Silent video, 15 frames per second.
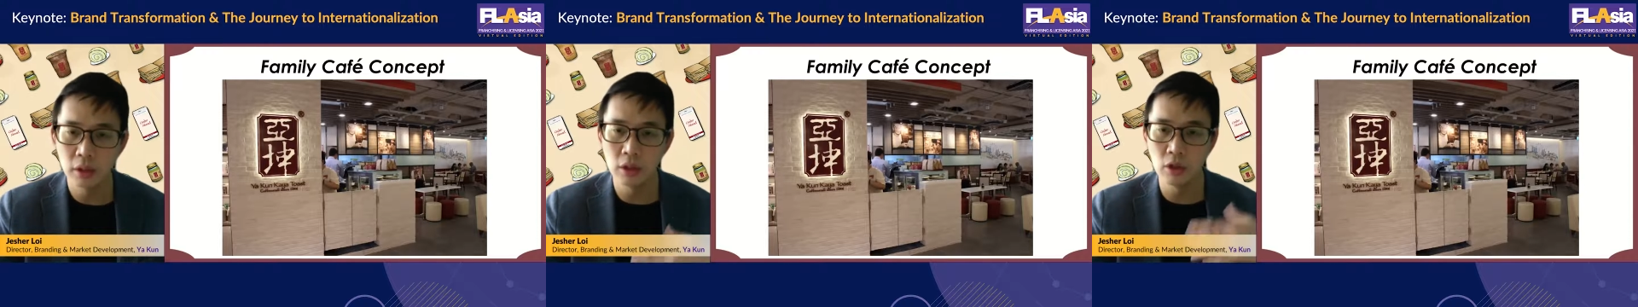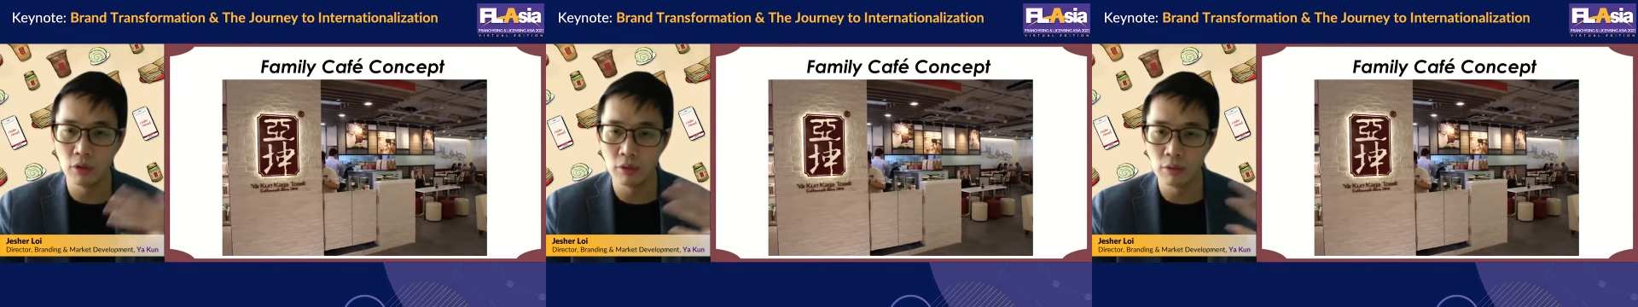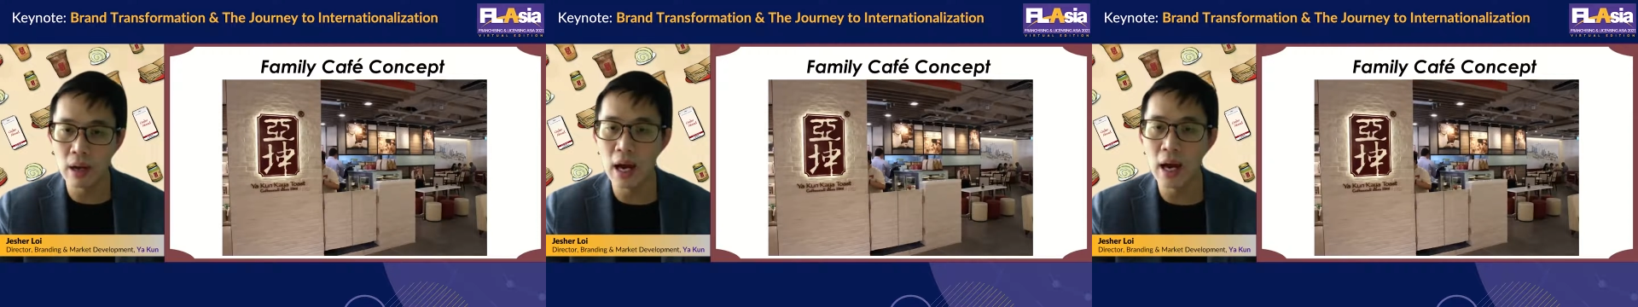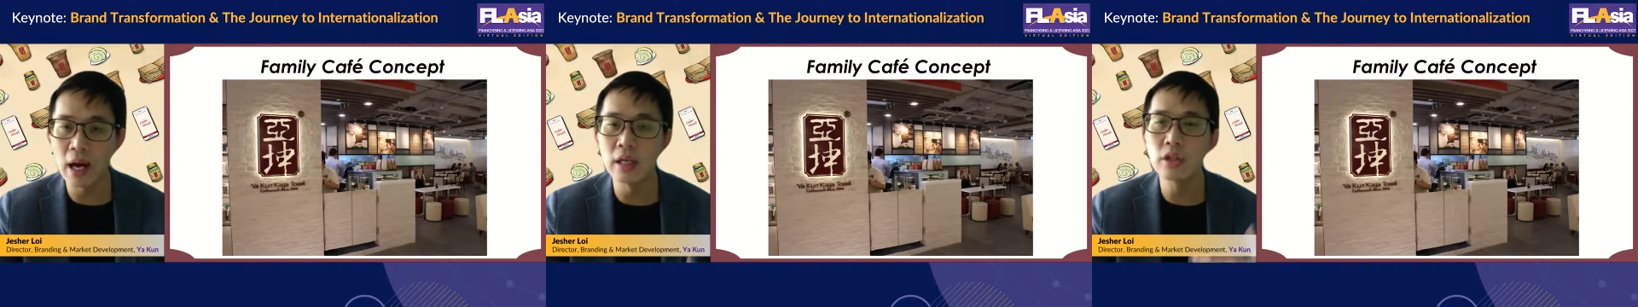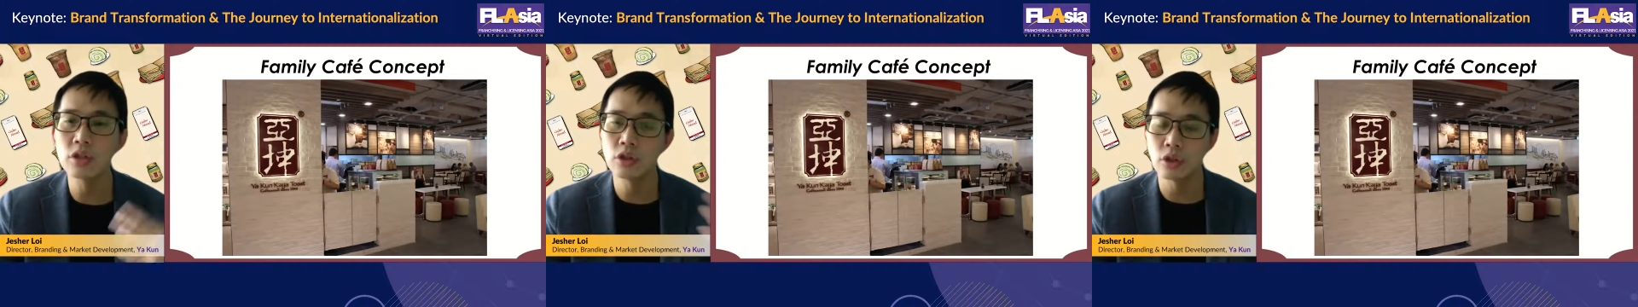
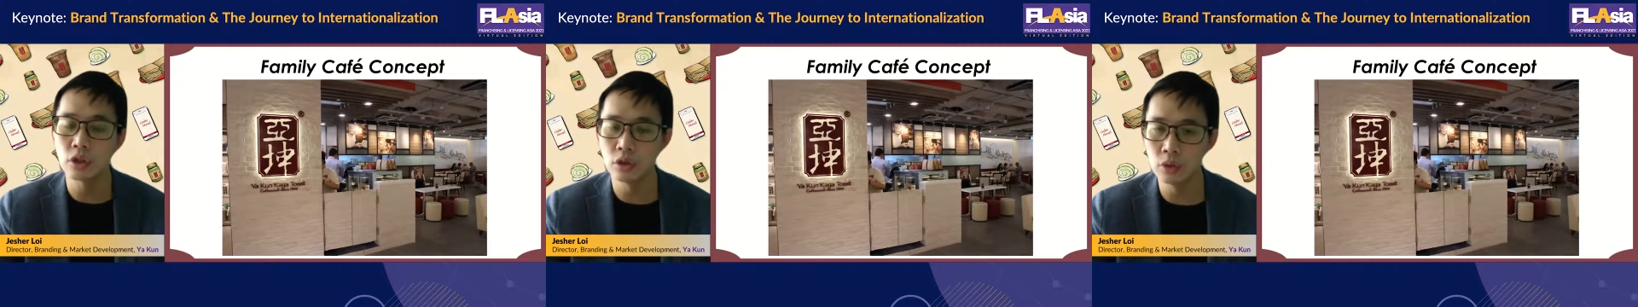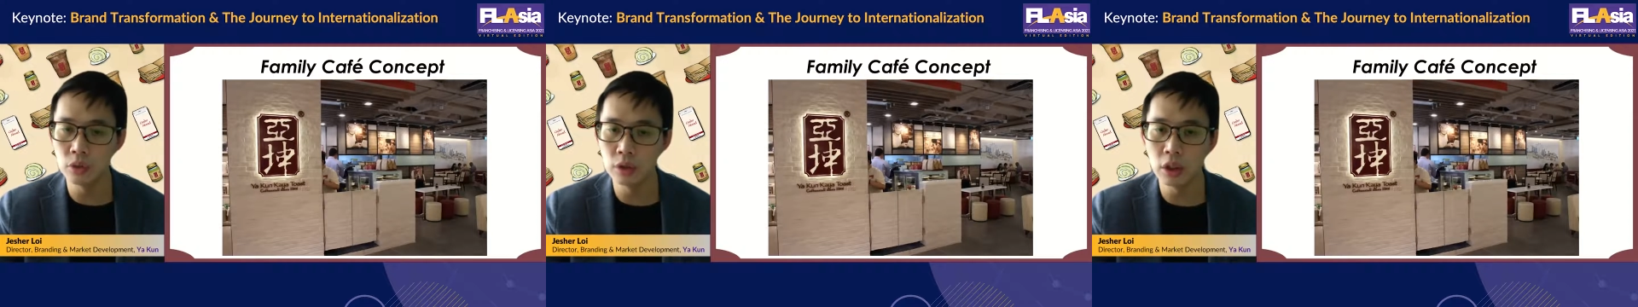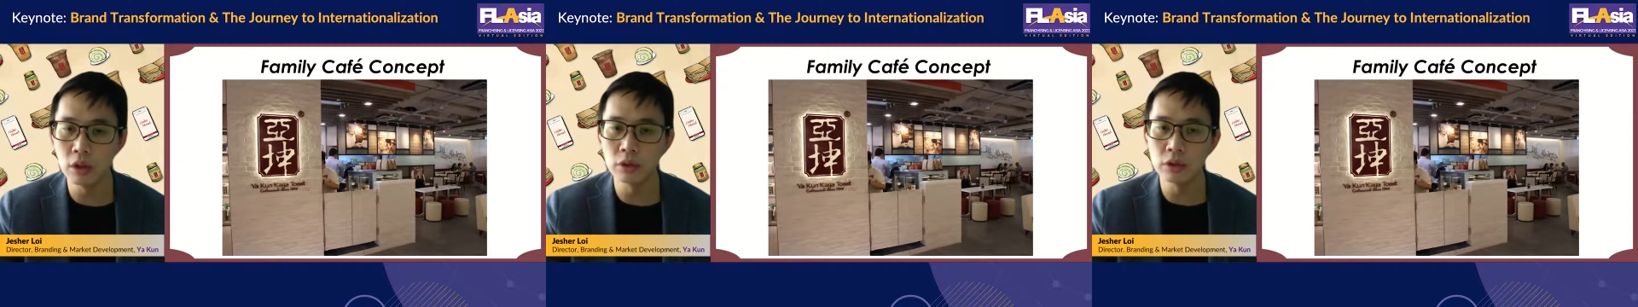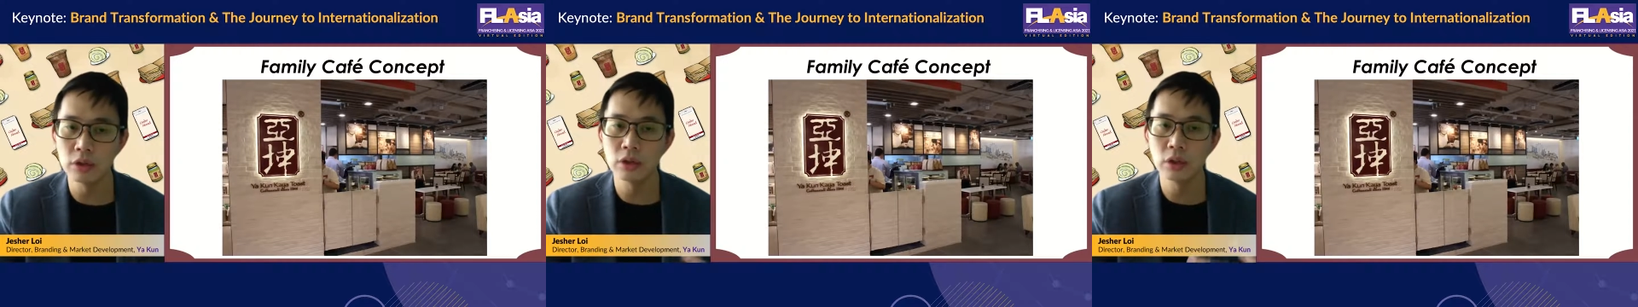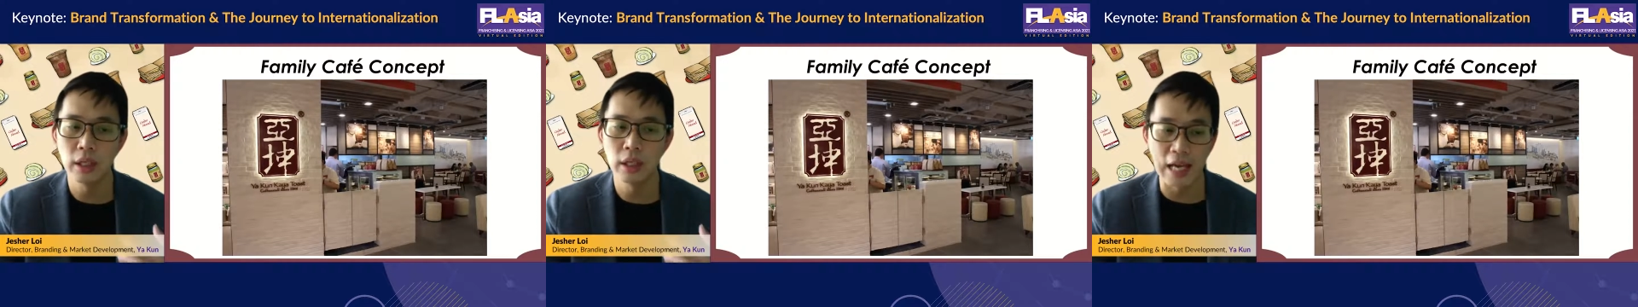rice, noodles,
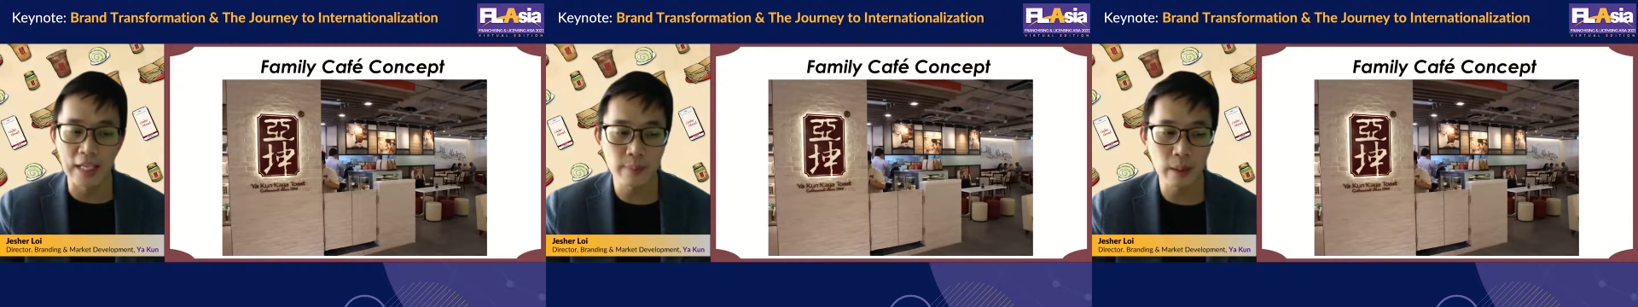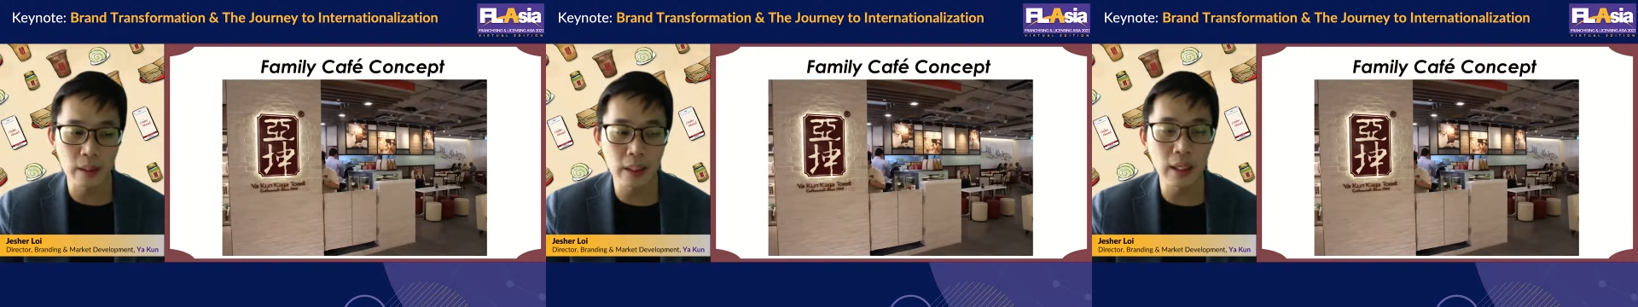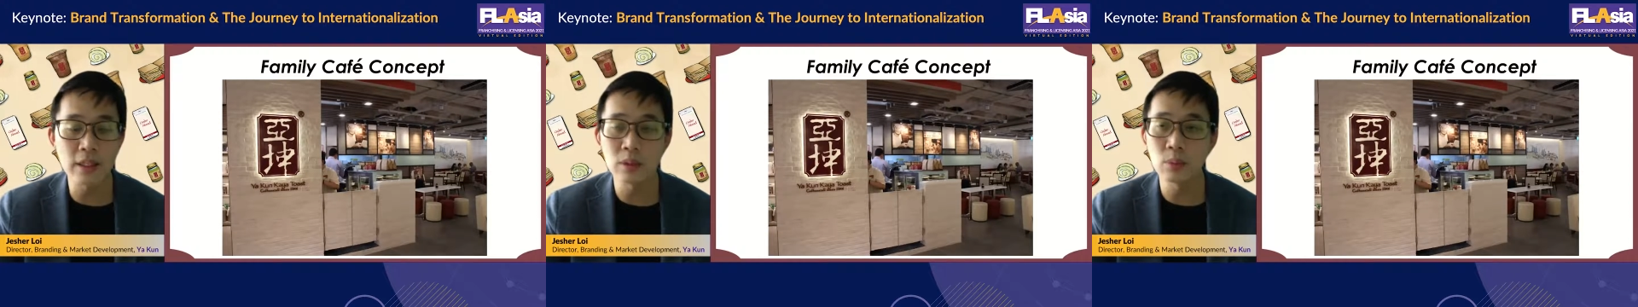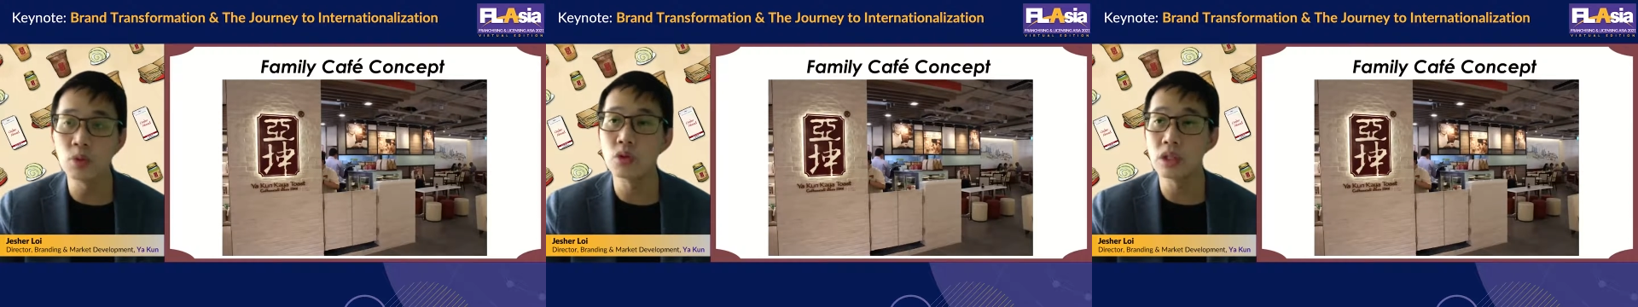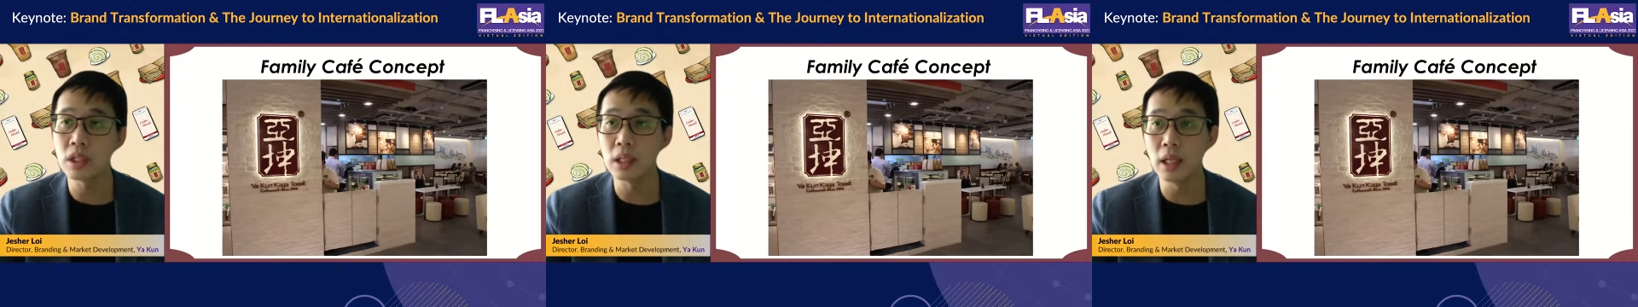expecting customers to
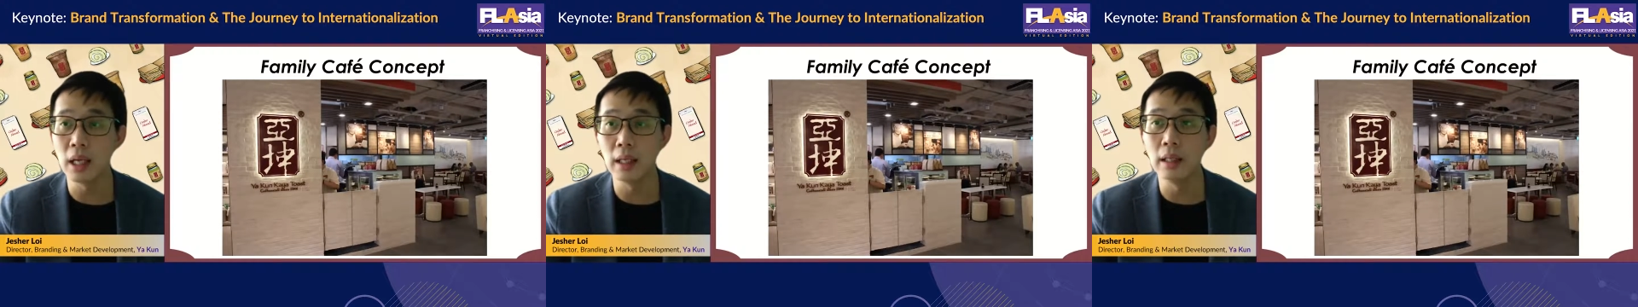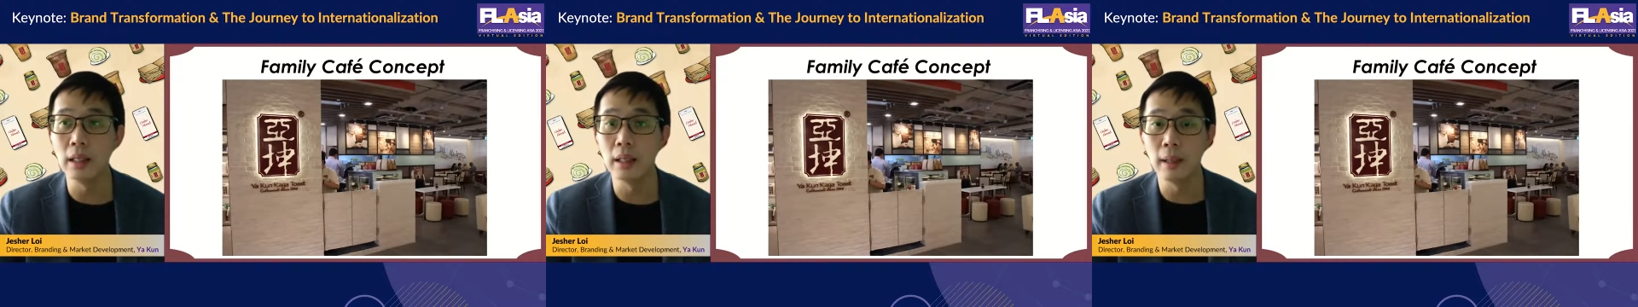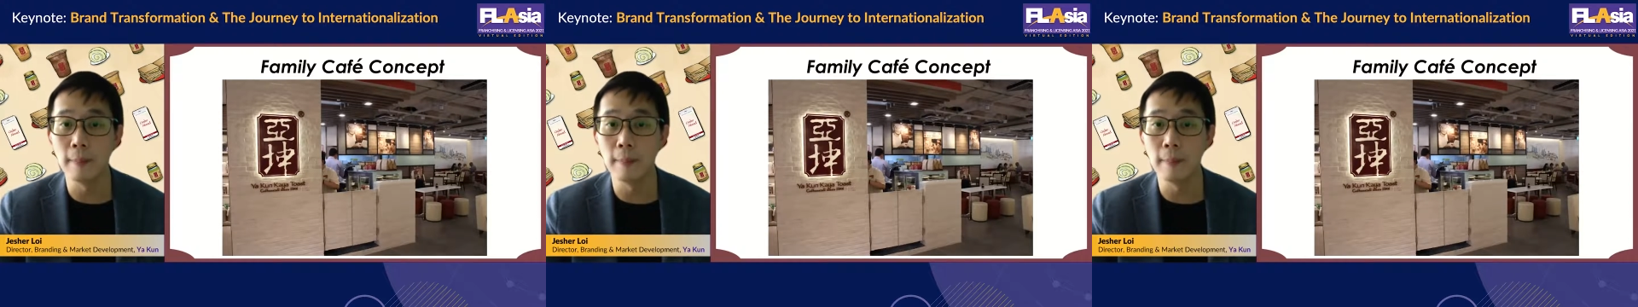sit and